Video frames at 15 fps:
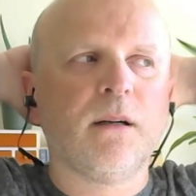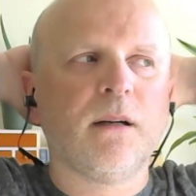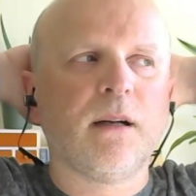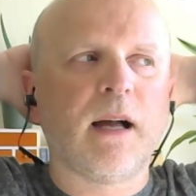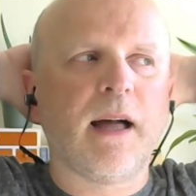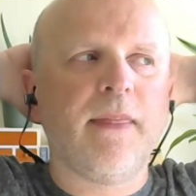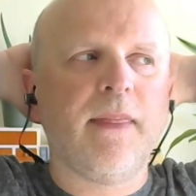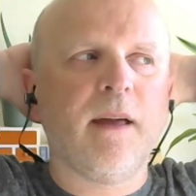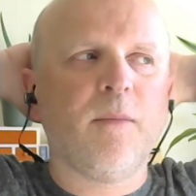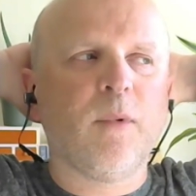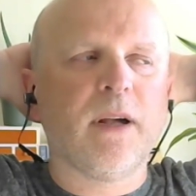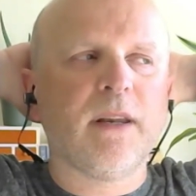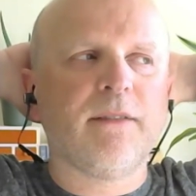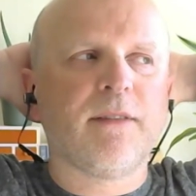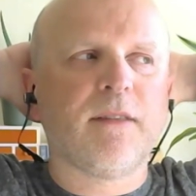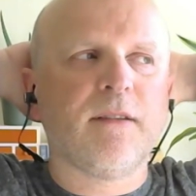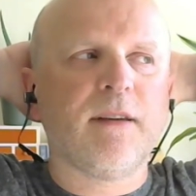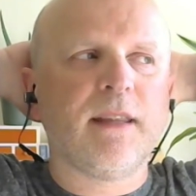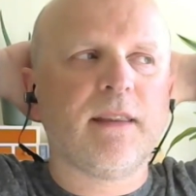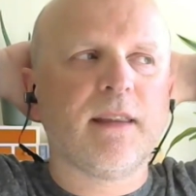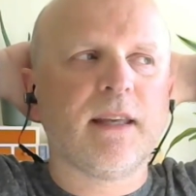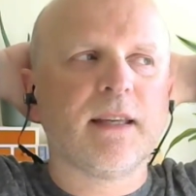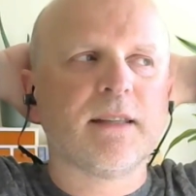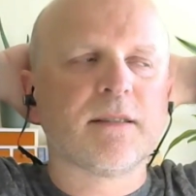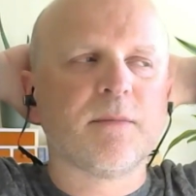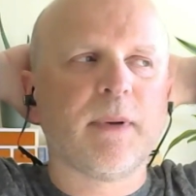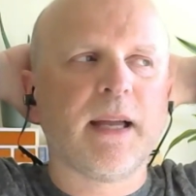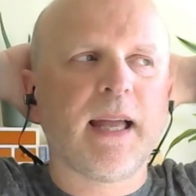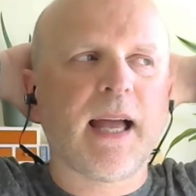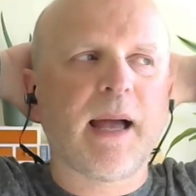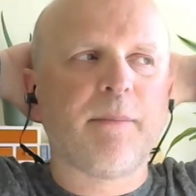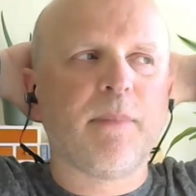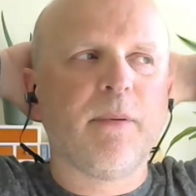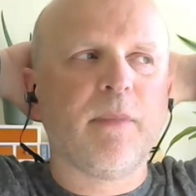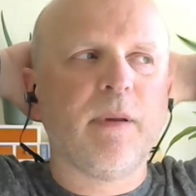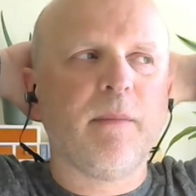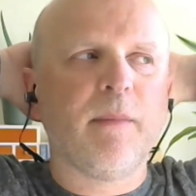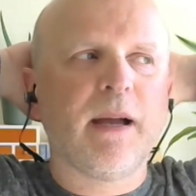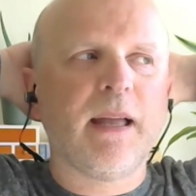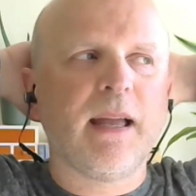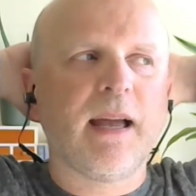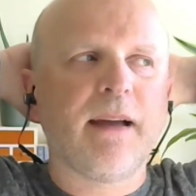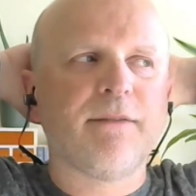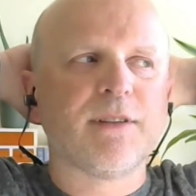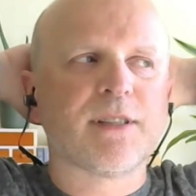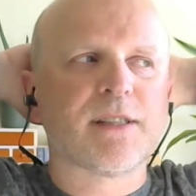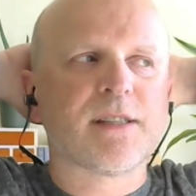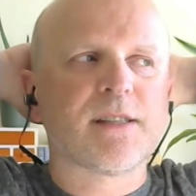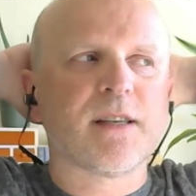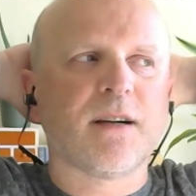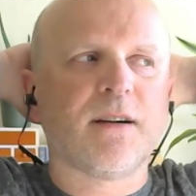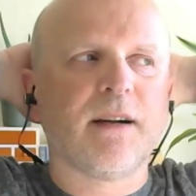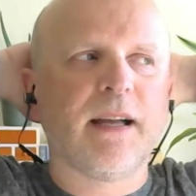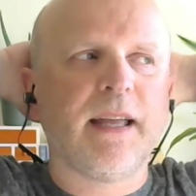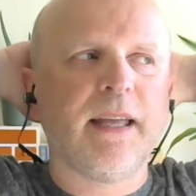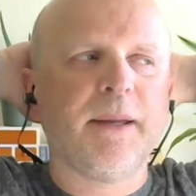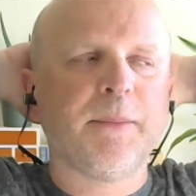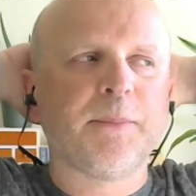And then one of three things may happen. We may have a sigh,